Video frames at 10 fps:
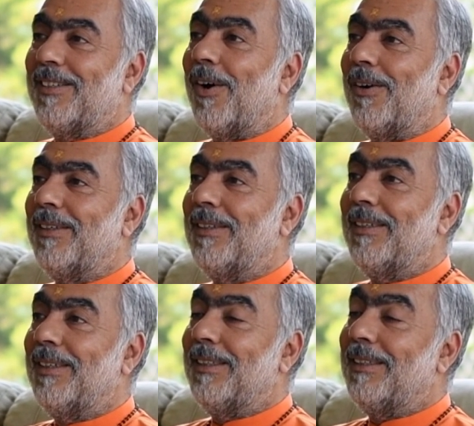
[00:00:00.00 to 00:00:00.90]
So,
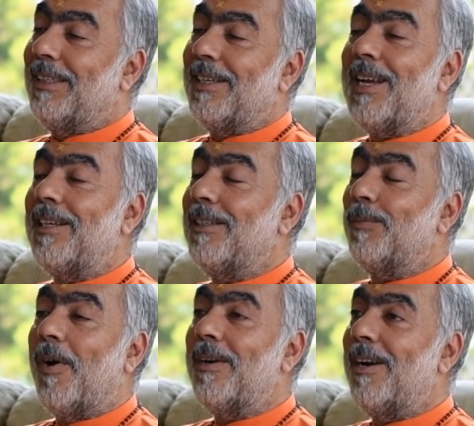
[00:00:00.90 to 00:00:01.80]
just as is
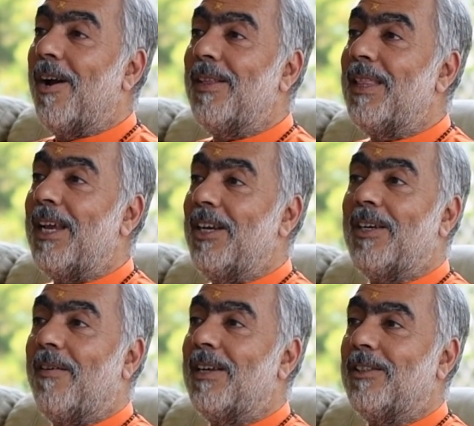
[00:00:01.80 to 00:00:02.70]
pointed out in the
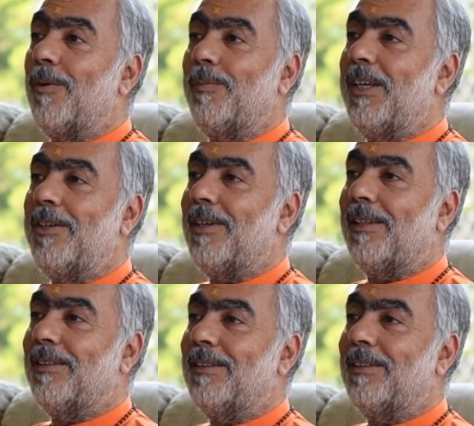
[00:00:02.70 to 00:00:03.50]
Ishavasya Upanishad,